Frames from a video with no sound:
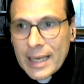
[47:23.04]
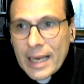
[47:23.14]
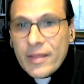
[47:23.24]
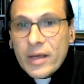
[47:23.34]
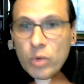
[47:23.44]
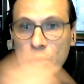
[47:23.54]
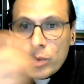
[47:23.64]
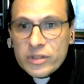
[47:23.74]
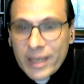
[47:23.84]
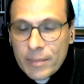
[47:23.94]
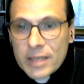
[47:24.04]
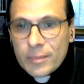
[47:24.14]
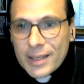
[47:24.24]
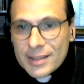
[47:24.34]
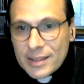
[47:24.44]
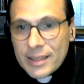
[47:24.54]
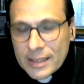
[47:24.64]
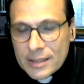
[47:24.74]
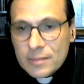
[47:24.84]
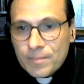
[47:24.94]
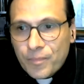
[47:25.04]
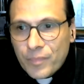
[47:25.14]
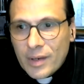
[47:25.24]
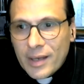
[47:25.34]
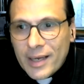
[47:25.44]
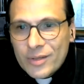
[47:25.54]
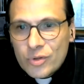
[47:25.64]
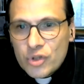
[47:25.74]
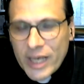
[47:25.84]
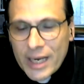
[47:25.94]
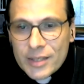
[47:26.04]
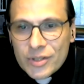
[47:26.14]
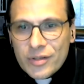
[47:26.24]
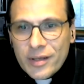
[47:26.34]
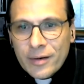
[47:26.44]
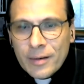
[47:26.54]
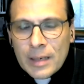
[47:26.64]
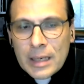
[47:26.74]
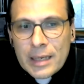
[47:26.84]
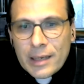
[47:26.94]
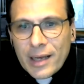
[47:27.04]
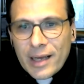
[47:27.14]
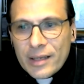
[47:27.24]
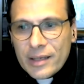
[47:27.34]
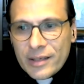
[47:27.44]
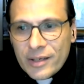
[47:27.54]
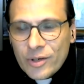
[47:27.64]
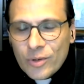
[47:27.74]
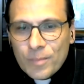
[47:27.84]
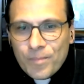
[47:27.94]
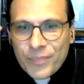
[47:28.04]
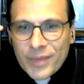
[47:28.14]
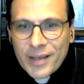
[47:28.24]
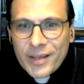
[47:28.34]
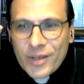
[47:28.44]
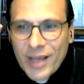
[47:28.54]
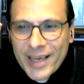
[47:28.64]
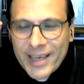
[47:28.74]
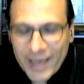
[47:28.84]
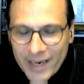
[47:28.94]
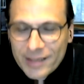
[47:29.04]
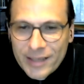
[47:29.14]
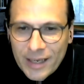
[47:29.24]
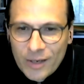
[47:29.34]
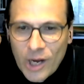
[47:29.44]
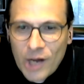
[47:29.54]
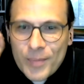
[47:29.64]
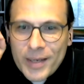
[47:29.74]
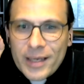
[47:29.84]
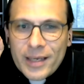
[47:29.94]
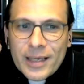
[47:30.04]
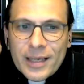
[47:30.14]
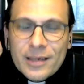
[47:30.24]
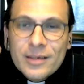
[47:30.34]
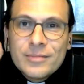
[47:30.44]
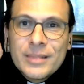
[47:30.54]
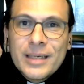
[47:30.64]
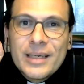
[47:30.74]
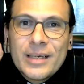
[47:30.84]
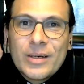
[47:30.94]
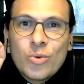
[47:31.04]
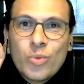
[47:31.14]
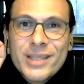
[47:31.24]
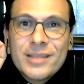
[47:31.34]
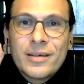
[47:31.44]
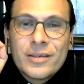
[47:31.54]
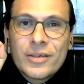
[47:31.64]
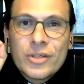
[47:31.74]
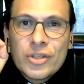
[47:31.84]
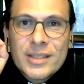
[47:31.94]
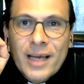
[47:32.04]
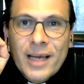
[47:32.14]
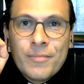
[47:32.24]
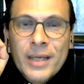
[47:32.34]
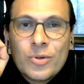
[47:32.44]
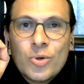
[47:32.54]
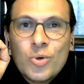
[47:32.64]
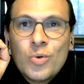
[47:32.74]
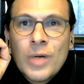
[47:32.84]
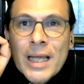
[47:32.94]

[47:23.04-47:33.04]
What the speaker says: And then we wish they meet Palestinians to challenge their, I cannot tell you how many Western Christians I've met who